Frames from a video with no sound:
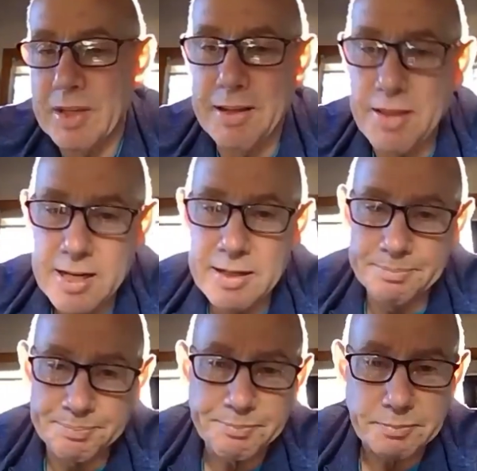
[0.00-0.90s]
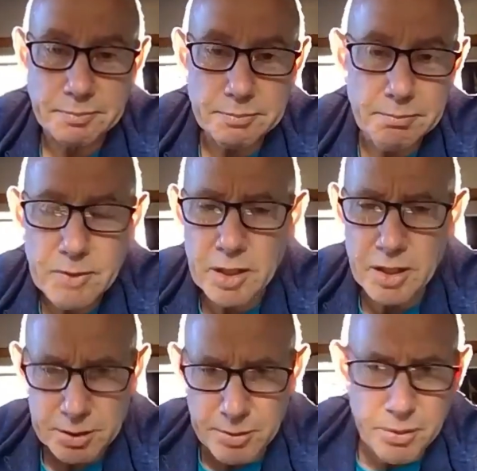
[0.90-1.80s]
And then,
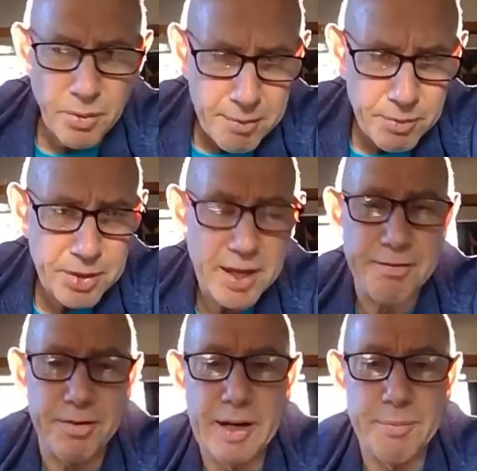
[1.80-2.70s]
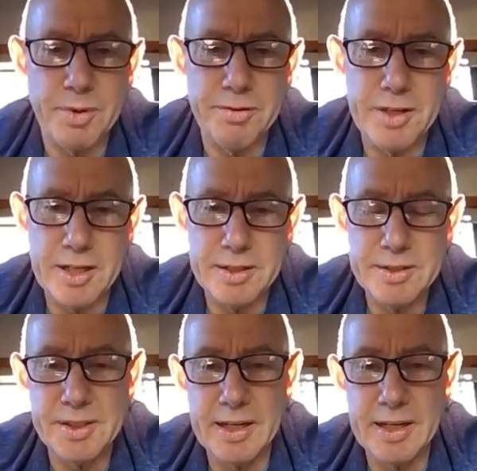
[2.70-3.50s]
and so we ran with that for a number of years,